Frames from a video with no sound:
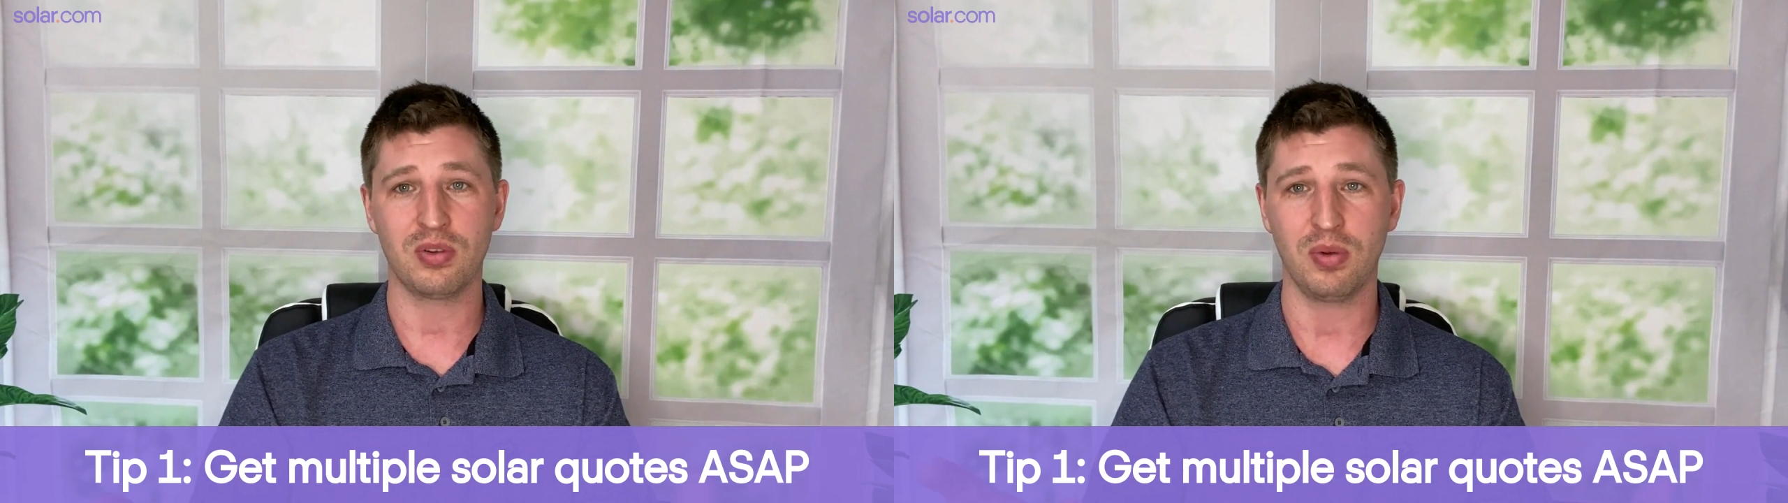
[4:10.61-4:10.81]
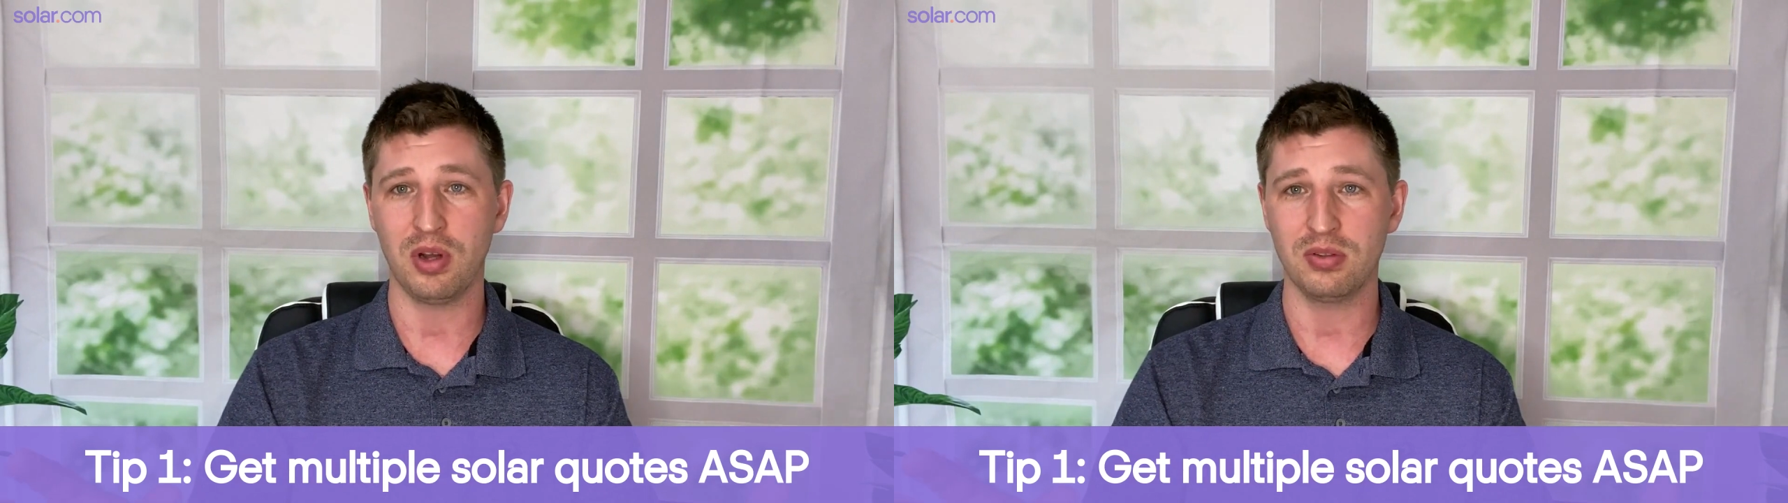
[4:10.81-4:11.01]

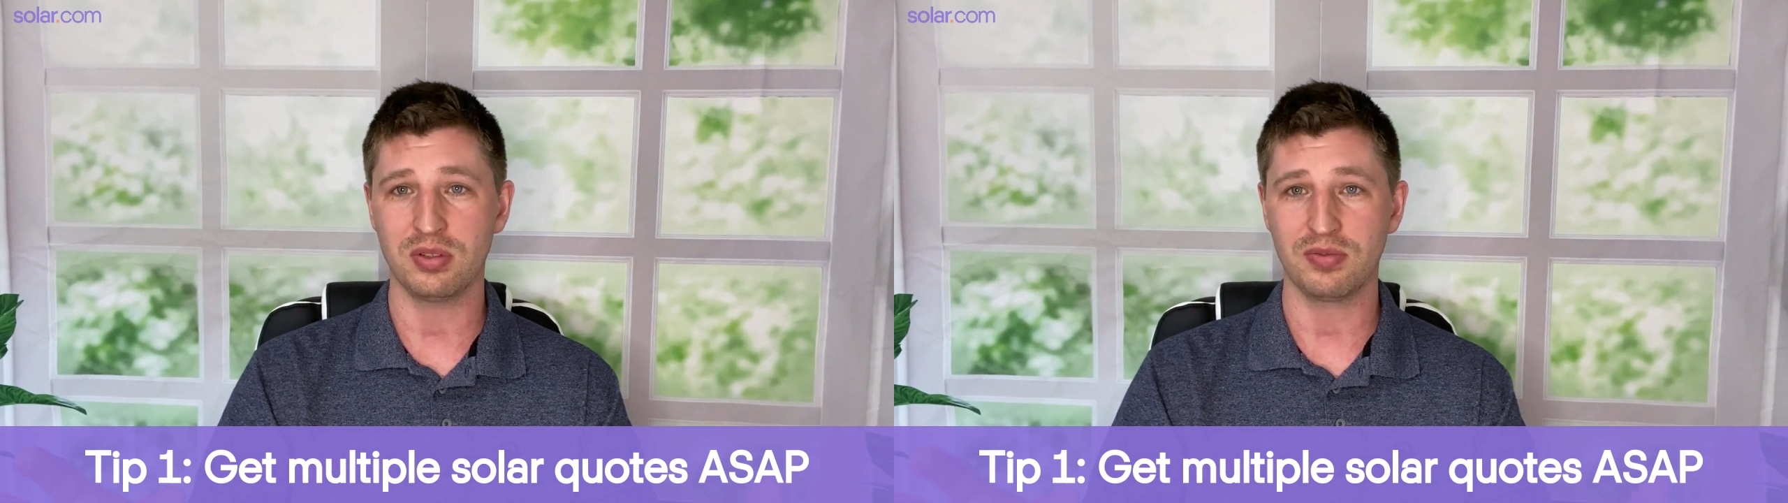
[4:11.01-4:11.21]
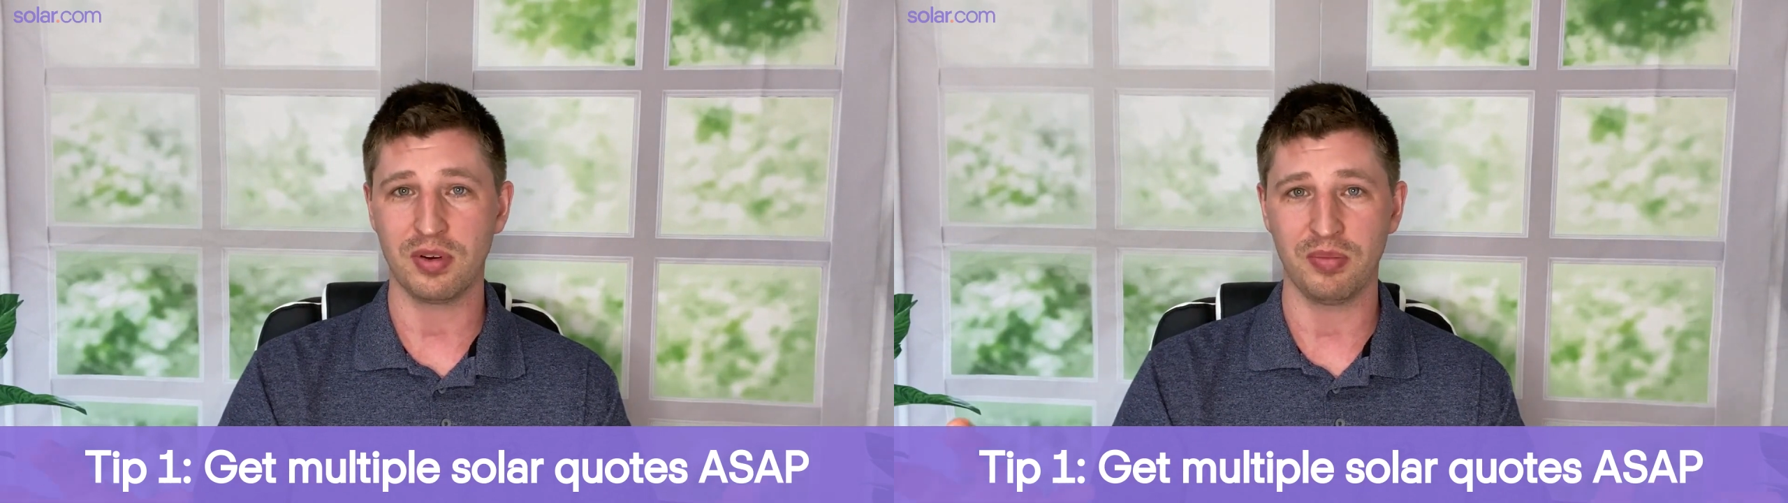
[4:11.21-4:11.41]

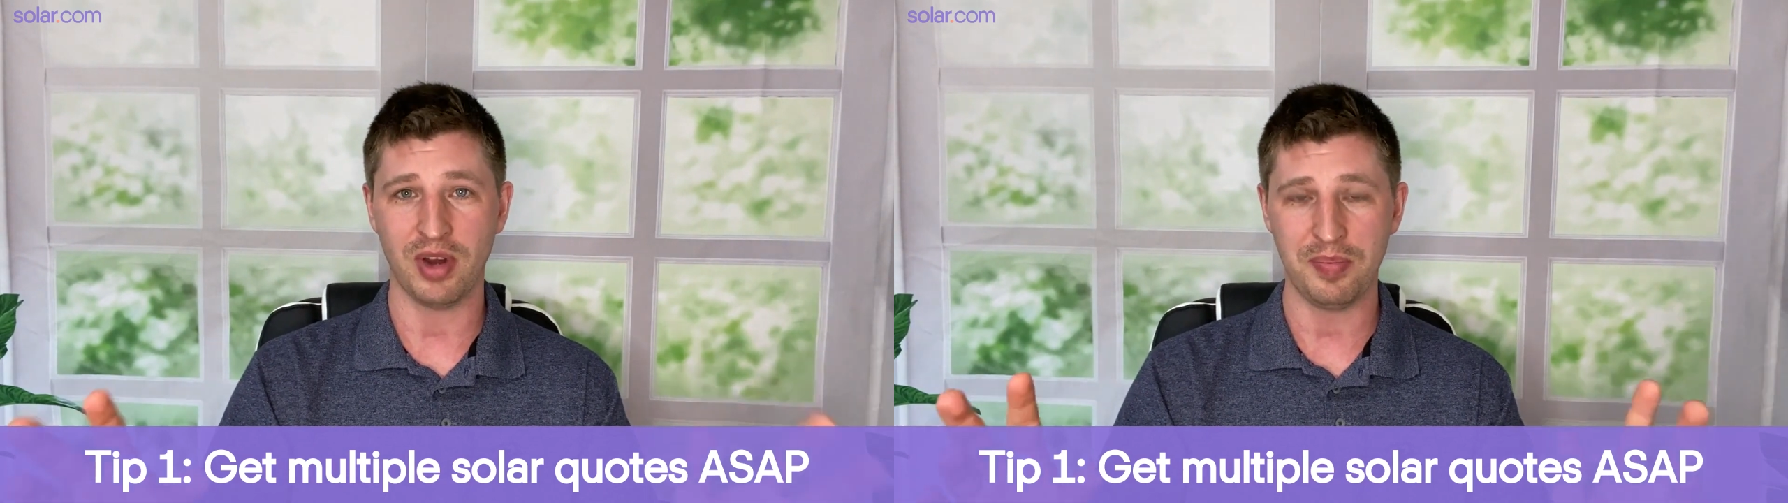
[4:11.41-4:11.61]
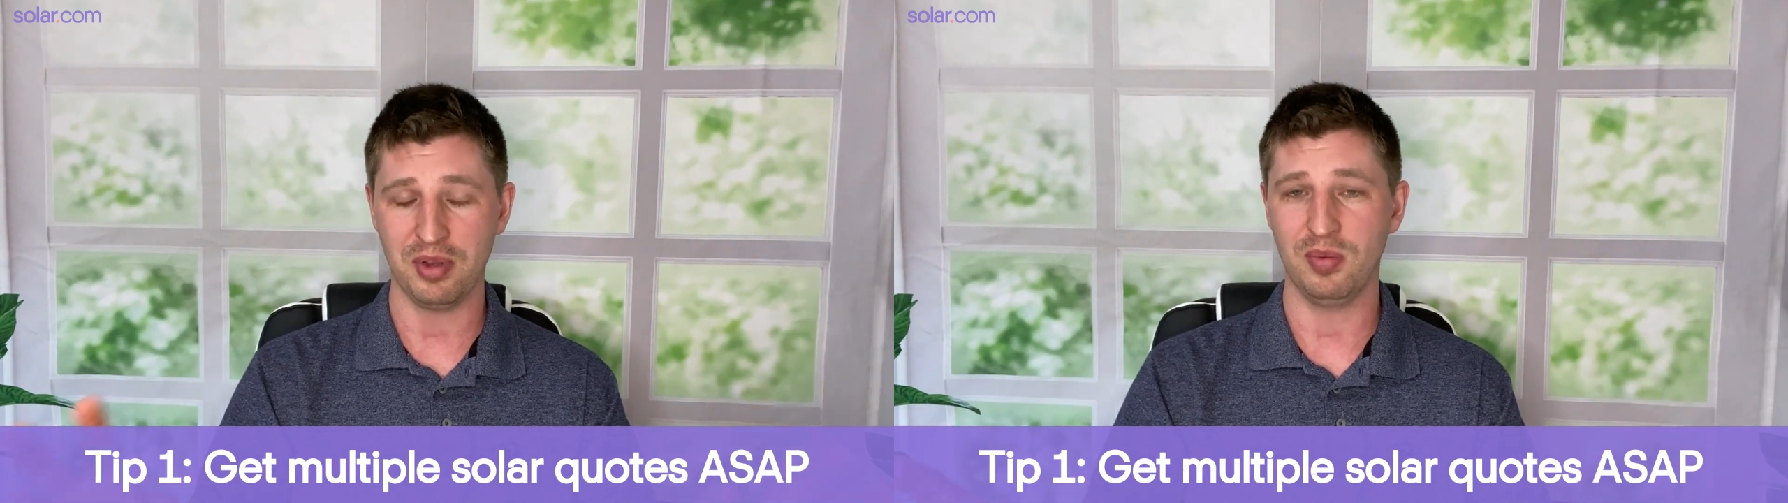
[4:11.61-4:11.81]
quotes from
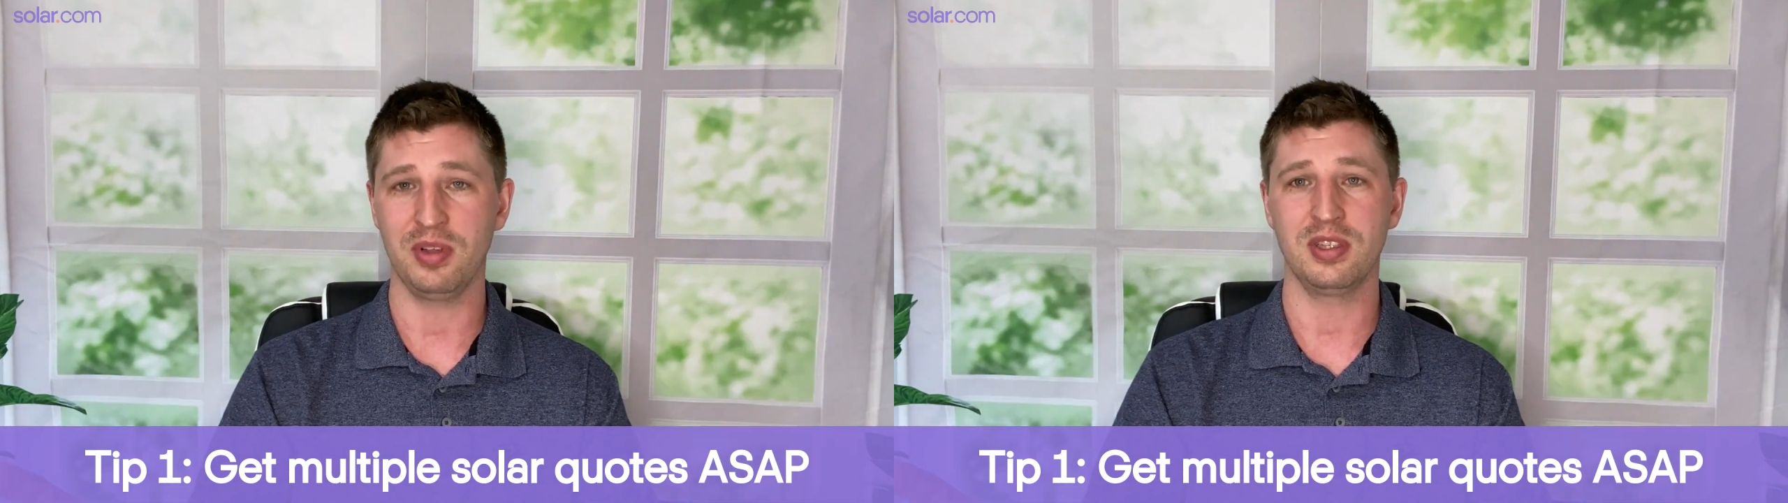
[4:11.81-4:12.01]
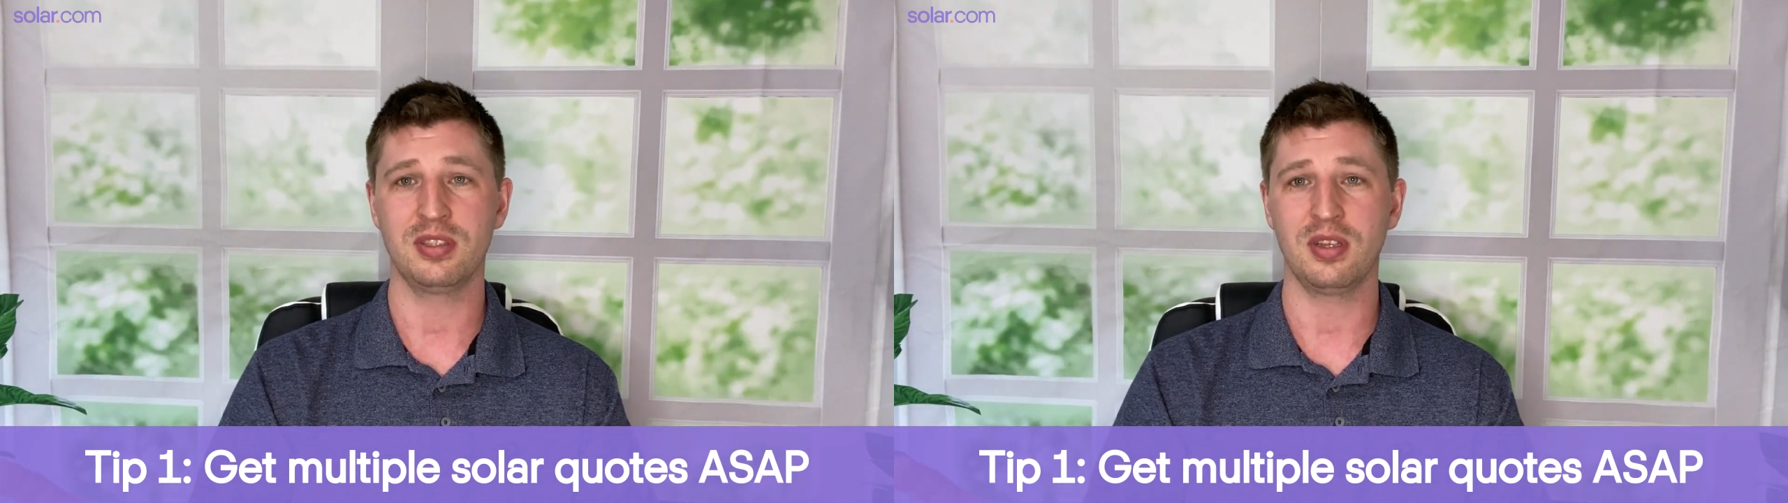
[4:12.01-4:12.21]

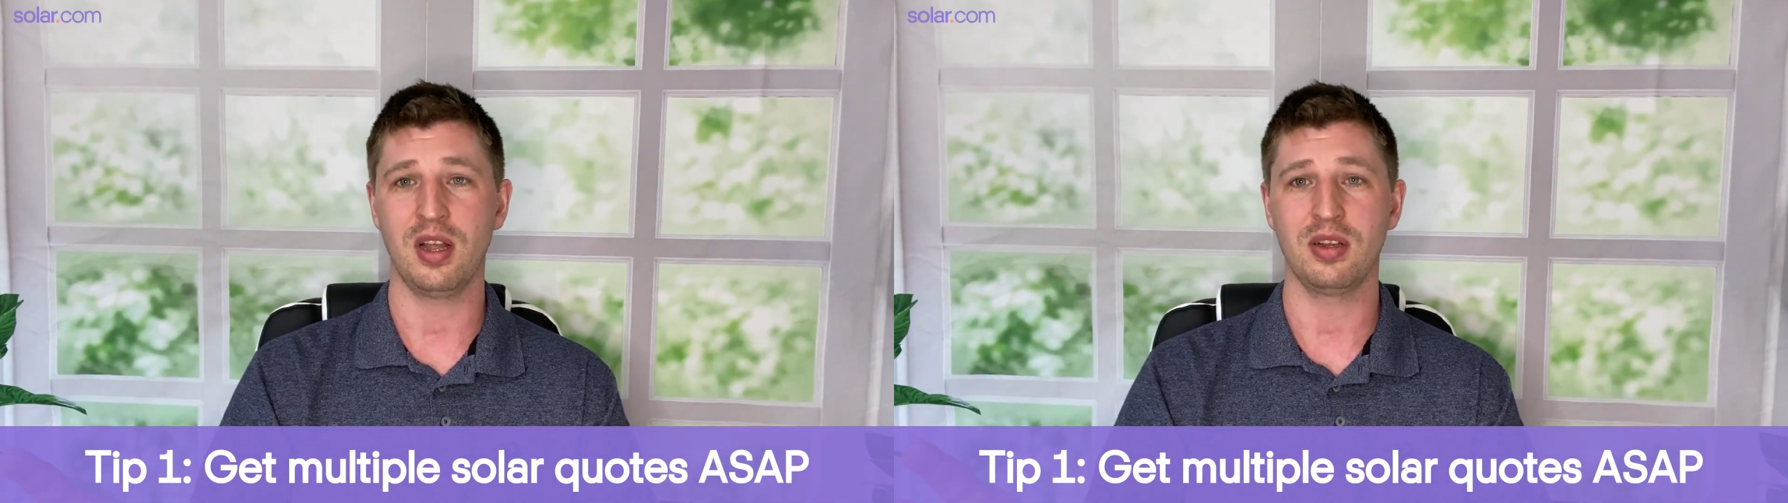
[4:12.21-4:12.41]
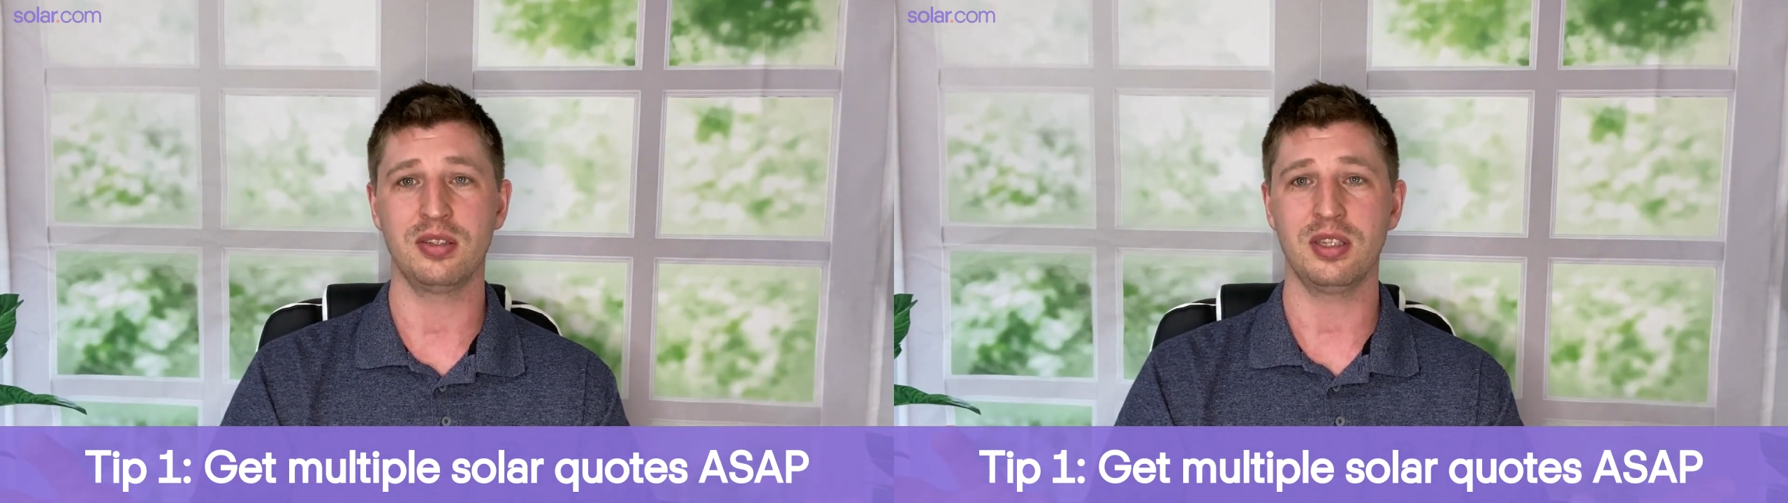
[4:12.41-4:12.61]
reputable
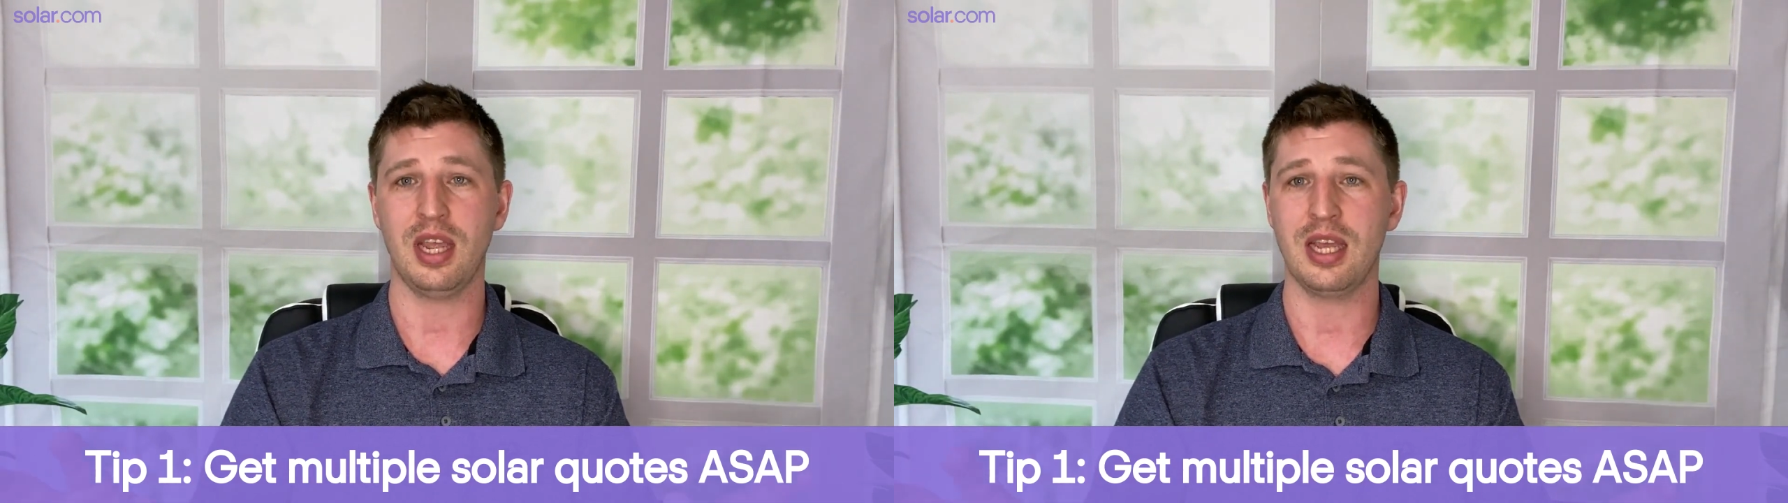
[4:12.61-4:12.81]
installers